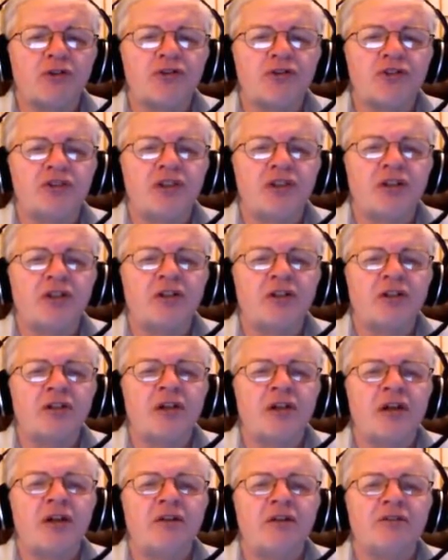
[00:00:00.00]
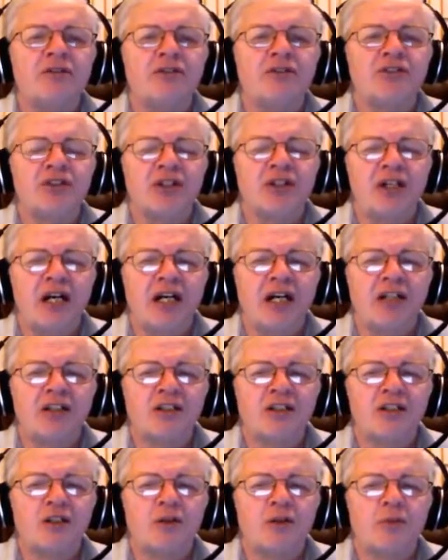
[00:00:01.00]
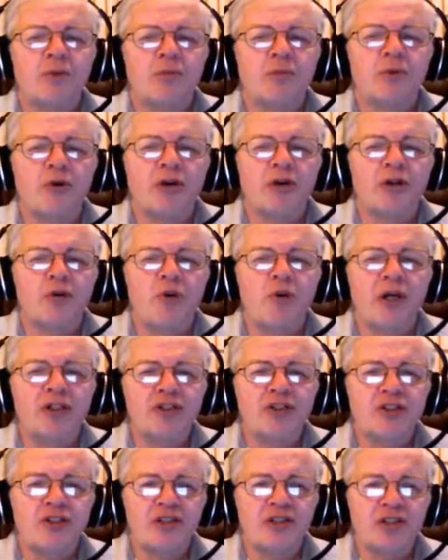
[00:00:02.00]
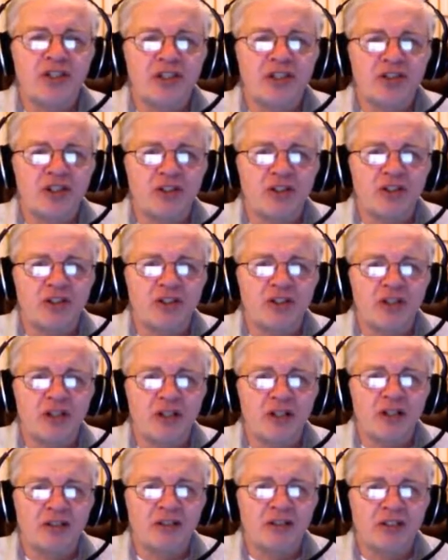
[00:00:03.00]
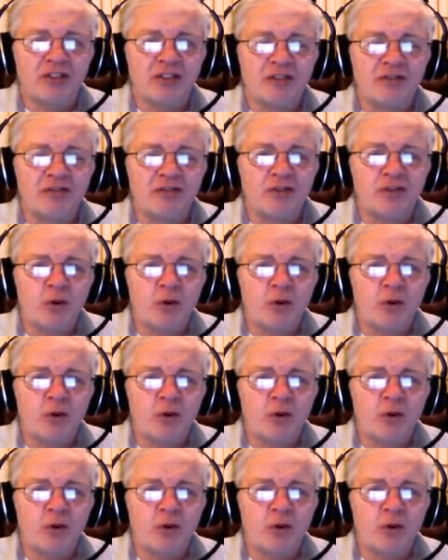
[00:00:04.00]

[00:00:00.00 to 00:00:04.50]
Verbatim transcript: notes there. There's the Guy R Cook Report questions. That's a a list of